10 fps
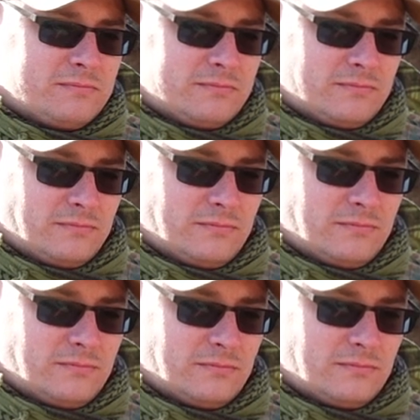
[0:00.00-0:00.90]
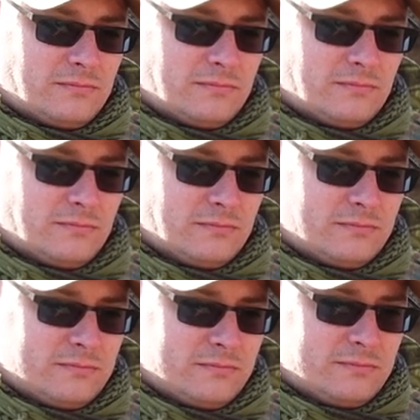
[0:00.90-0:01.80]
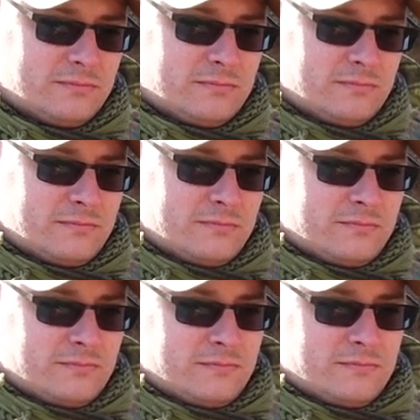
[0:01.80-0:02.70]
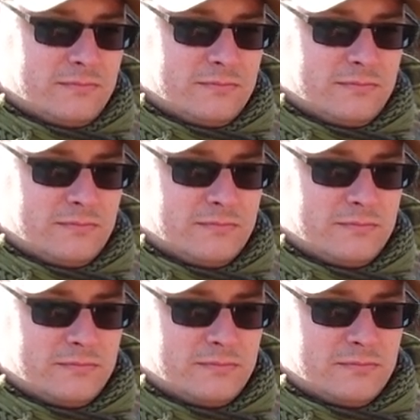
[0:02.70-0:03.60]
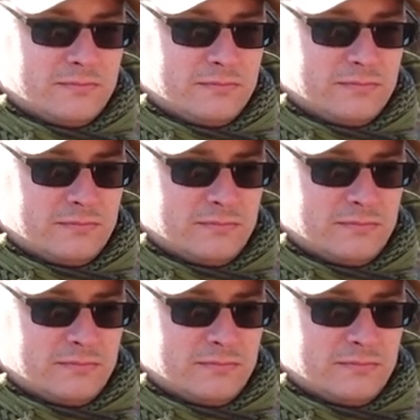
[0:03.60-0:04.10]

This person isn't speaking.